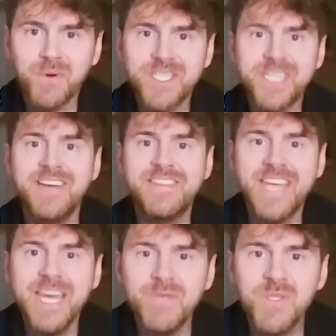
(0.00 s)
And I think
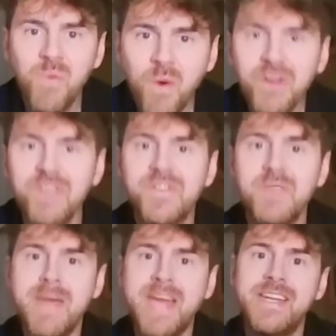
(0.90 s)
he was one of the
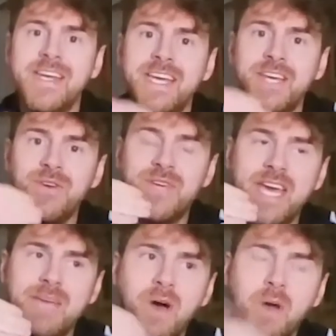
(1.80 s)
men who
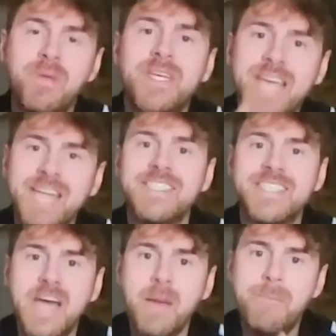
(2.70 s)
came up against
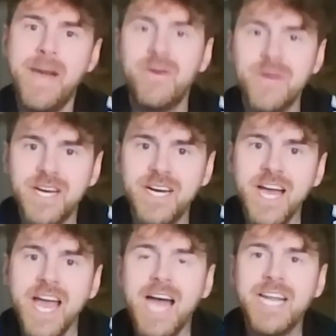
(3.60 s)
that barrier.
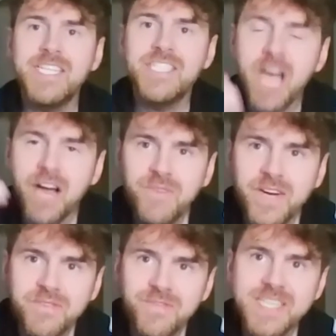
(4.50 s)
And it, I find
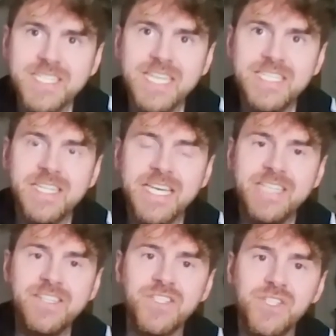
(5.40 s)
it fascinating that he
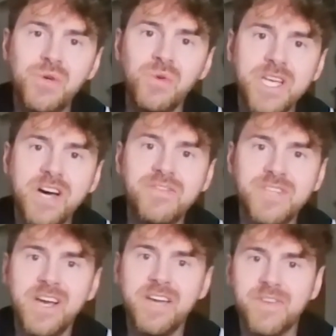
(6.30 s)
doesn't call the
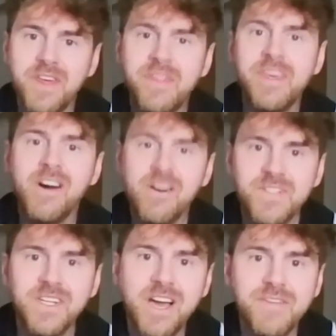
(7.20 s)
afterlife the
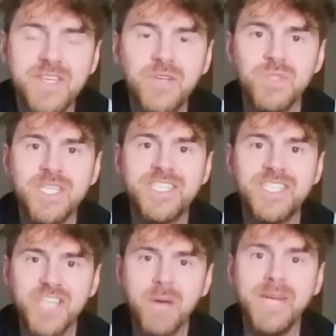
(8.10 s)
afterlife, he calls it
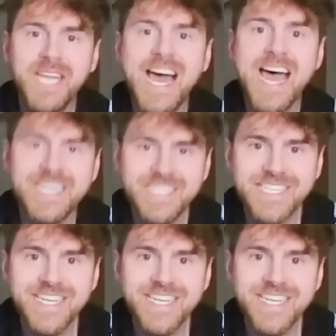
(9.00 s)
summer land.